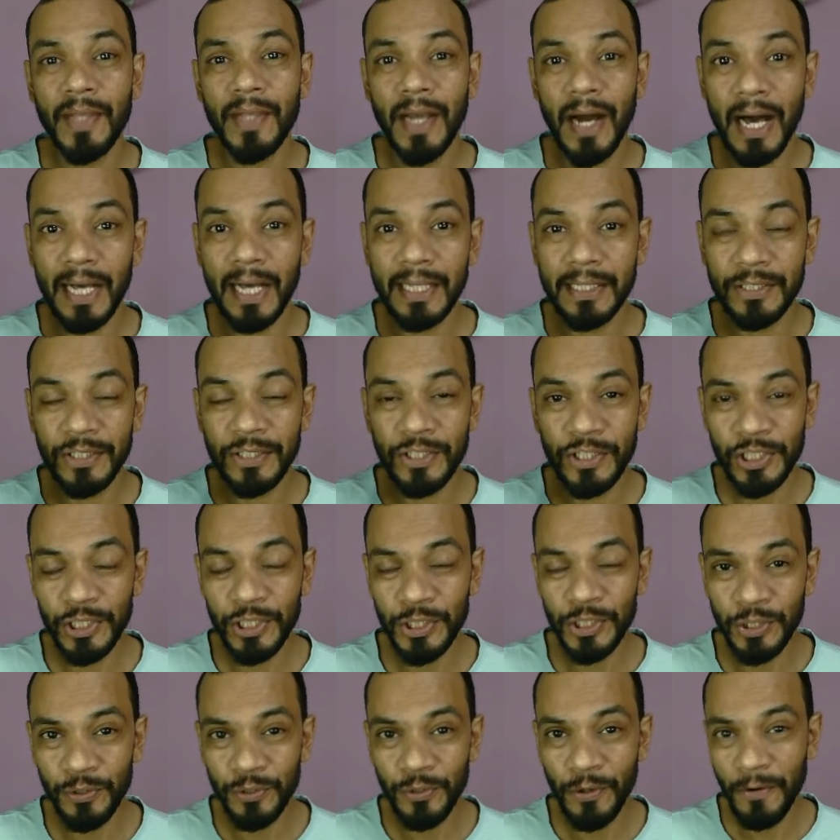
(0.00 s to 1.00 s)
I'll
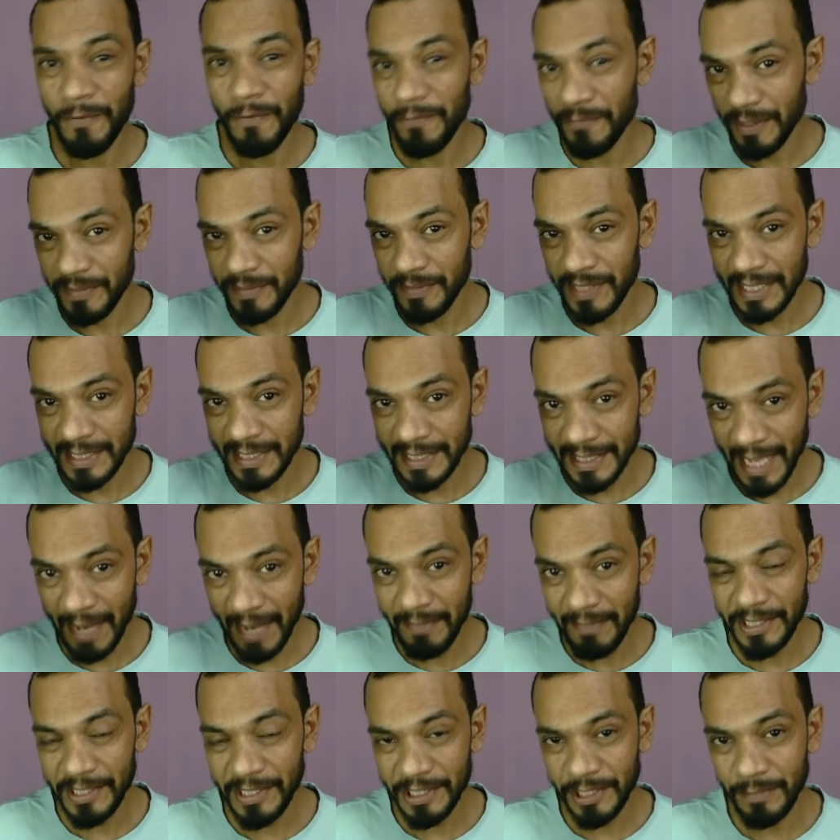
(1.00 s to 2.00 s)
teach you from the
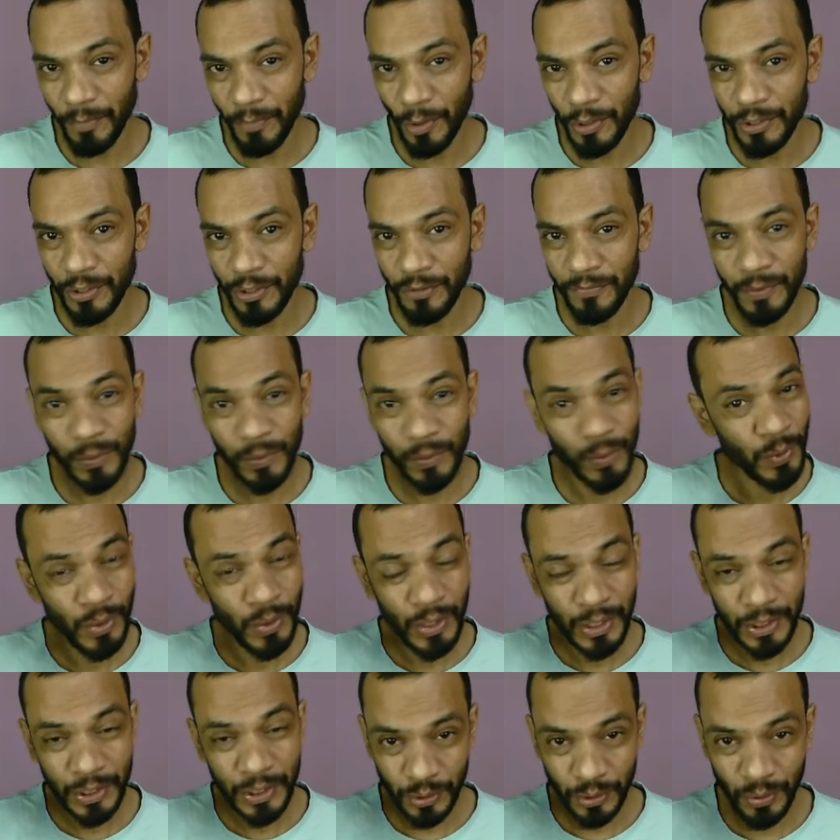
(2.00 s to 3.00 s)
examination point of
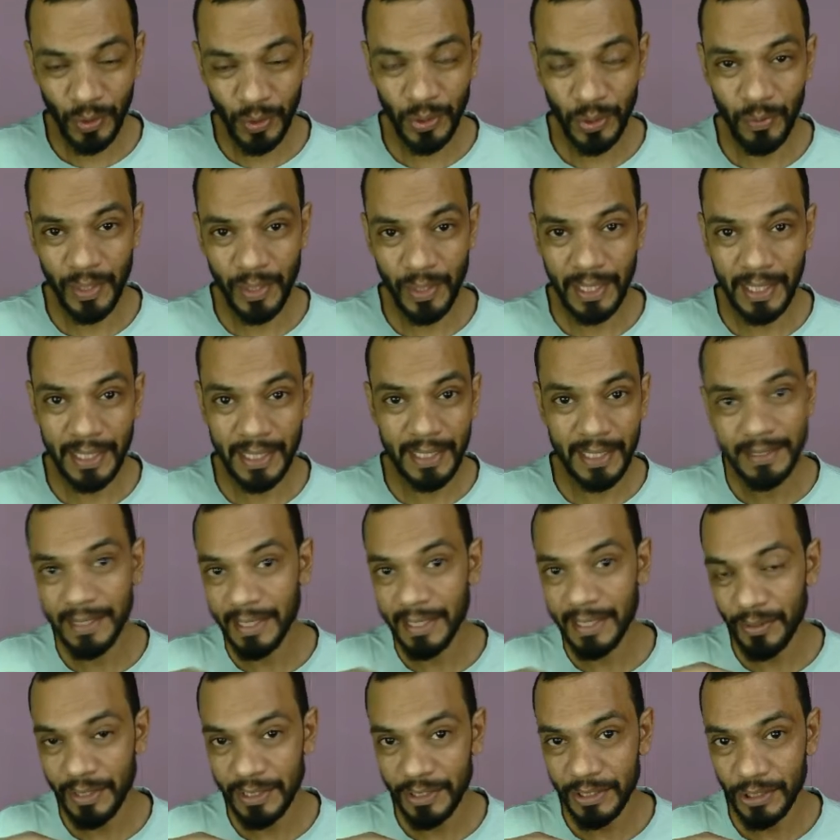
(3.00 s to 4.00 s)
view so quickly
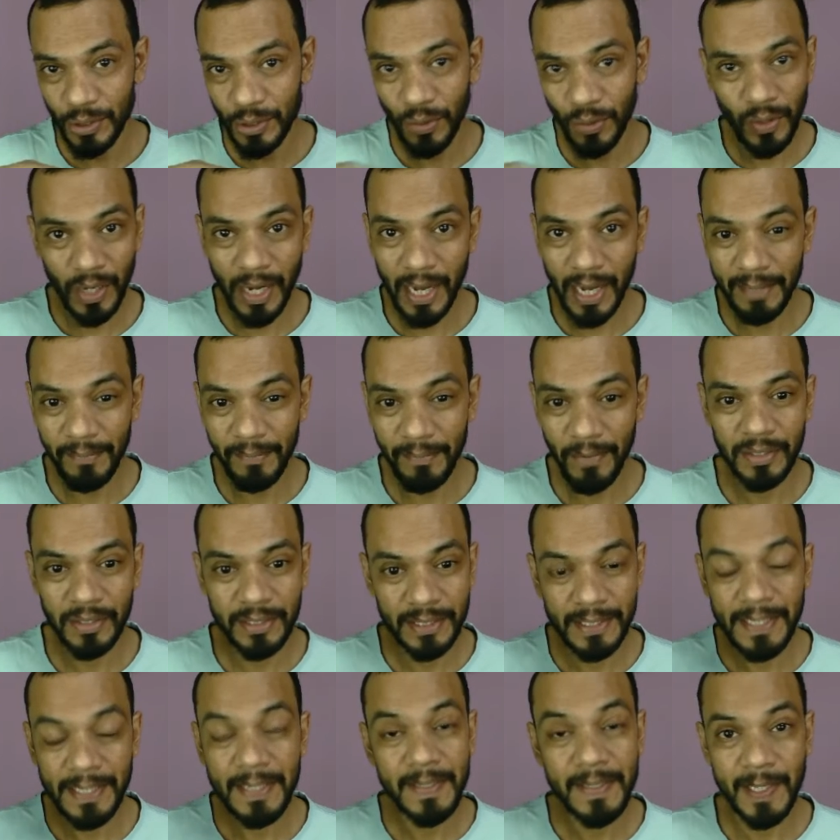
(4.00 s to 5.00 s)
that you can score high
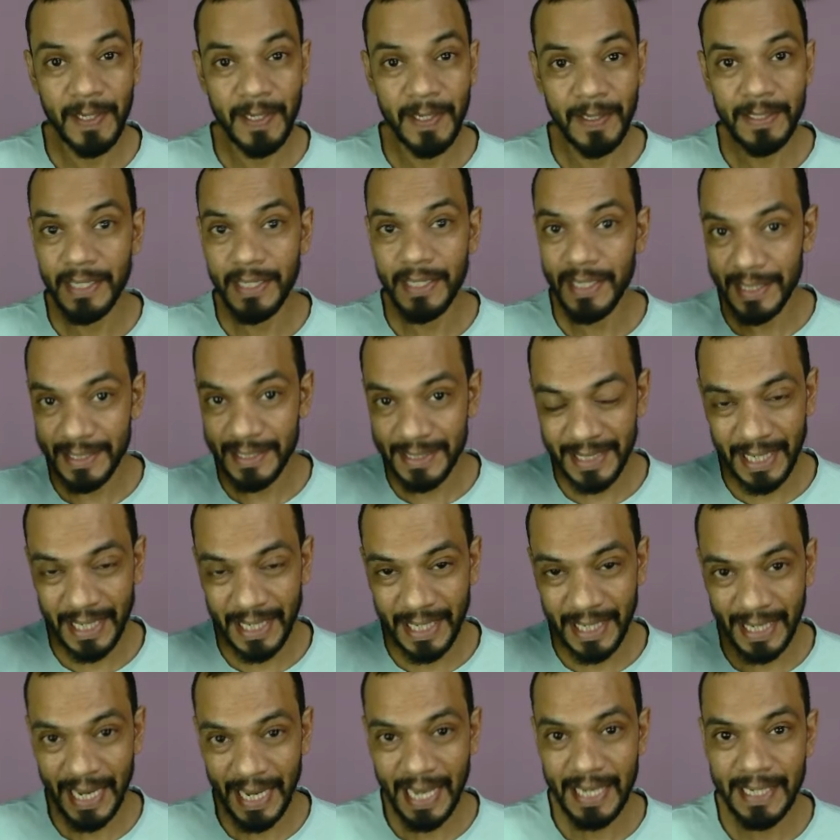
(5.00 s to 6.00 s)
marks. Third is
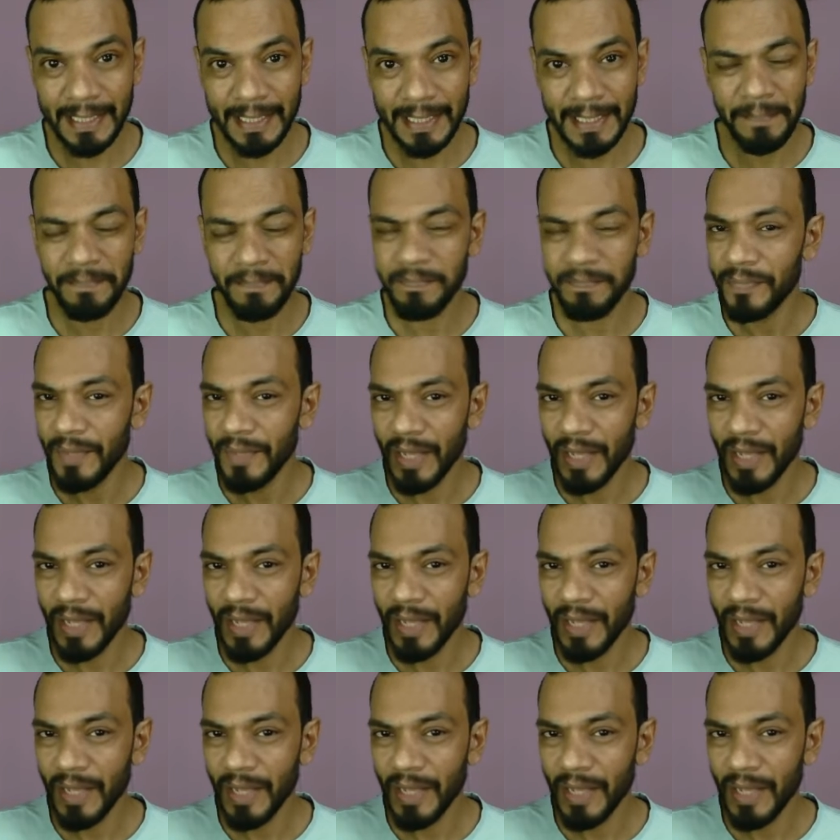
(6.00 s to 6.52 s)
clarity.